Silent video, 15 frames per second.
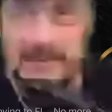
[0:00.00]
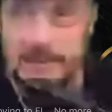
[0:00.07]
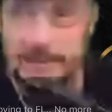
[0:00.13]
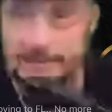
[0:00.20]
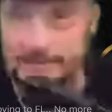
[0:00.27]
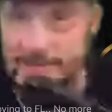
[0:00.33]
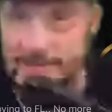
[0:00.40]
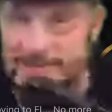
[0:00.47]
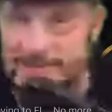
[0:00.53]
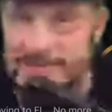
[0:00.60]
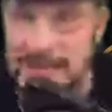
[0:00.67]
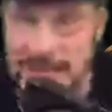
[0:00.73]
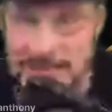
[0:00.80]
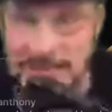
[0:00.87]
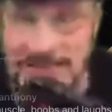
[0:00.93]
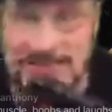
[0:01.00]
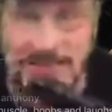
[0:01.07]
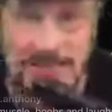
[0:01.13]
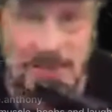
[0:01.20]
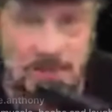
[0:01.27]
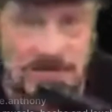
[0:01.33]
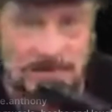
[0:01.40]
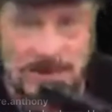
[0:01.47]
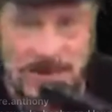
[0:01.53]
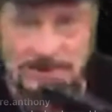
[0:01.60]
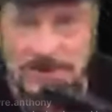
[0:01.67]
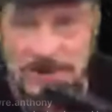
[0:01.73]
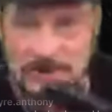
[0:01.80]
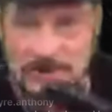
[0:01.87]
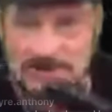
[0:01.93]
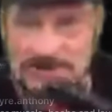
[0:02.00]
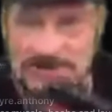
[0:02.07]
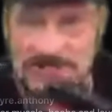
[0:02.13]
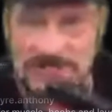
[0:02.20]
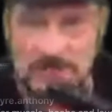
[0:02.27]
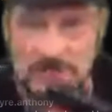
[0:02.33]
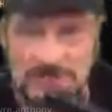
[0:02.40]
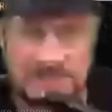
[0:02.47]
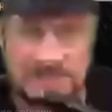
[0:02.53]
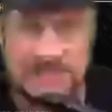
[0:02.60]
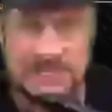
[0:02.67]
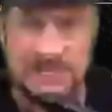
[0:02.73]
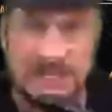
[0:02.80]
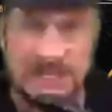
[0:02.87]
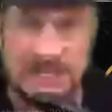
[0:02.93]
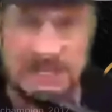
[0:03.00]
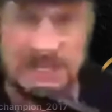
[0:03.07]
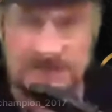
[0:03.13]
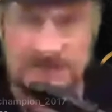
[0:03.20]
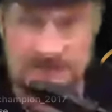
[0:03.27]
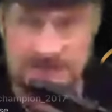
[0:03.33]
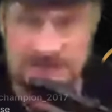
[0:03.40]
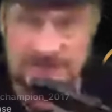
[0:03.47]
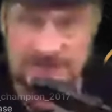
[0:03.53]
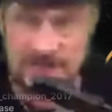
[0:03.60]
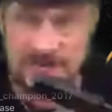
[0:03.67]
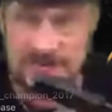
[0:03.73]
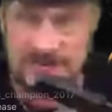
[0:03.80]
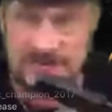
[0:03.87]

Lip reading: he commented on one of my posts, the thing with the Arnold